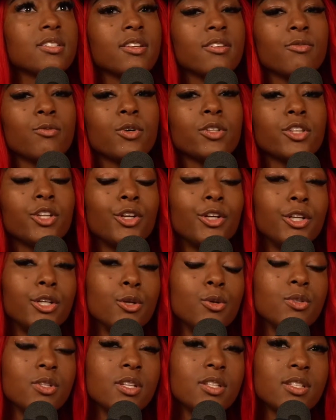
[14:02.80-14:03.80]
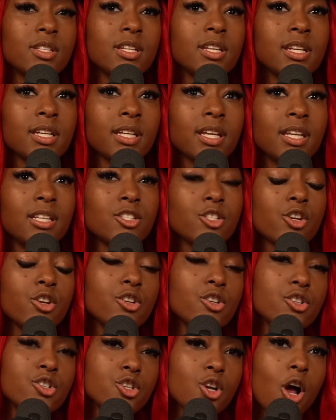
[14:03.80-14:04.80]
of what they're used to seeing in
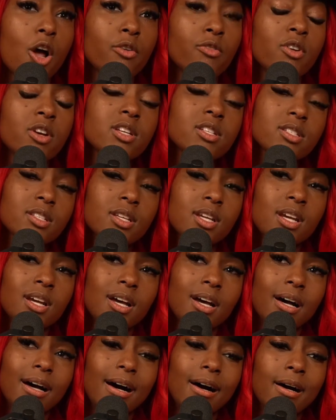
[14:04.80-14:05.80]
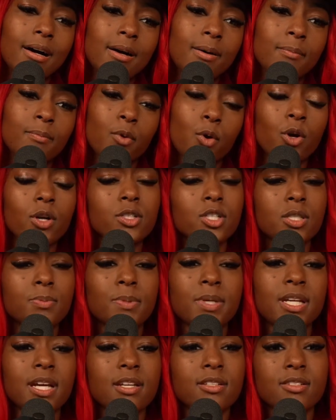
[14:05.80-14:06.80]
certain genres, or just
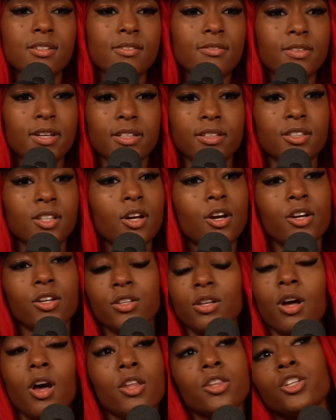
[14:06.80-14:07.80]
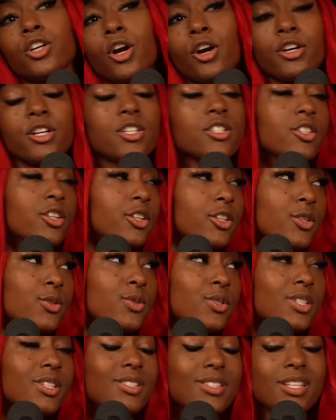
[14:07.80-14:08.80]
because of like the other artists they're
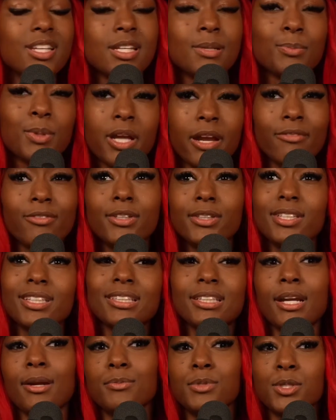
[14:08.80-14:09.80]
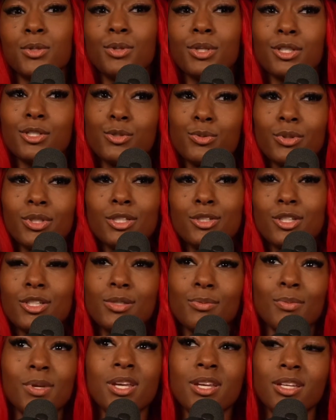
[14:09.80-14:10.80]
used to seeing. But everything that I'm doing is really
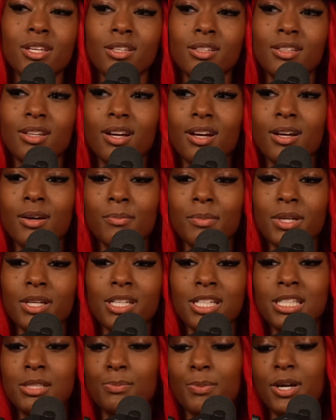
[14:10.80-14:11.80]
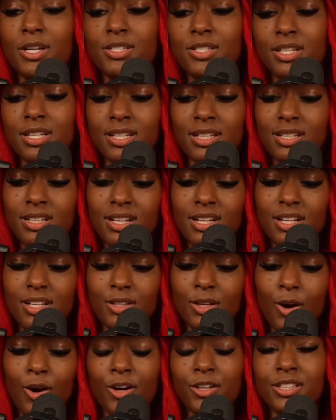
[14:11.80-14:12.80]
just me and expressing
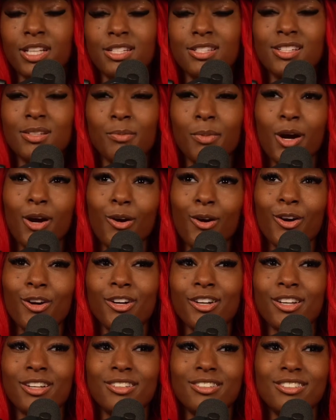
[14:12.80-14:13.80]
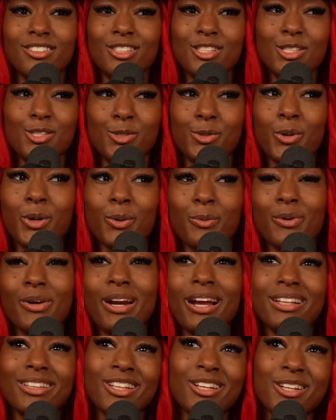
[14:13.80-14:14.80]
the art that's in my heart and just doing what
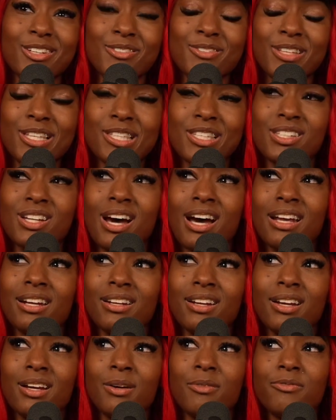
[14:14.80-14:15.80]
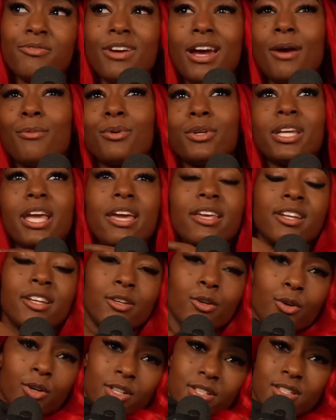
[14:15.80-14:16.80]
I love. It's not fabricated,
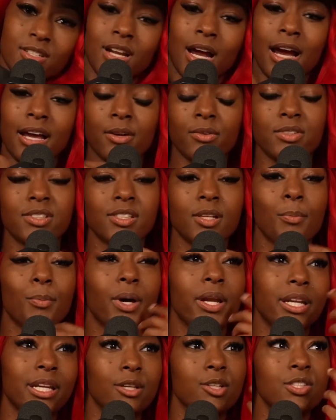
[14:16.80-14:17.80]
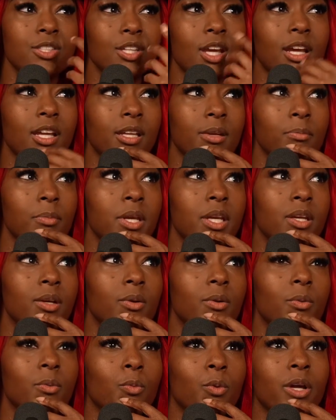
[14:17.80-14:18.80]
or it's not somebody else telling me
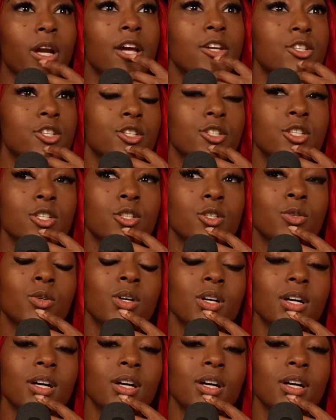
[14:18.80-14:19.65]
what I should do.